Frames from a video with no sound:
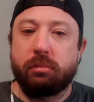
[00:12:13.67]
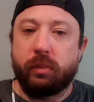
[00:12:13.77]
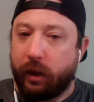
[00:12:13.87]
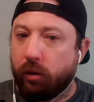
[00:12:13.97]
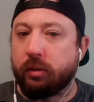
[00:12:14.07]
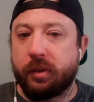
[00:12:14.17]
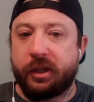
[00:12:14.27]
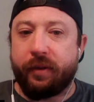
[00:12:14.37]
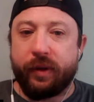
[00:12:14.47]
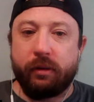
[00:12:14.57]
They called him
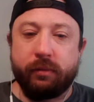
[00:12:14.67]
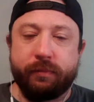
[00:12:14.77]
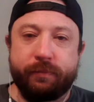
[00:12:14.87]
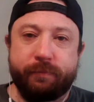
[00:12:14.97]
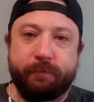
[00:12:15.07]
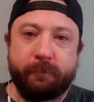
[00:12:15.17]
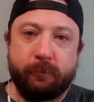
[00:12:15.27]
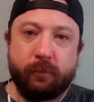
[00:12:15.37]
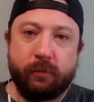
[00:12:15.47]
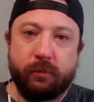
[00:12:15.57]
Steven.
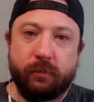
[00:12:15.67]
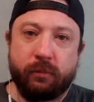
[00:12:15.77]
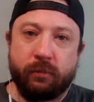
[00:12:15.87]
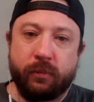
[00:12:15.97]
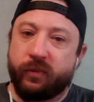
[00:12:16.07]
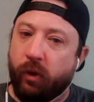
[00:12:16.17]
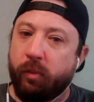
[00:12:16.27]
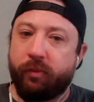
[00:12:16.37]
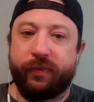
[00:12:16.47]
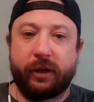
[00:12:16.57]
It's very
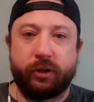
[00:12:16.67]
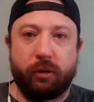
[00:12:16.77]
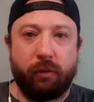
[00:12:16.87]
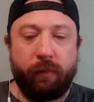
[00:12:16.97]
professional.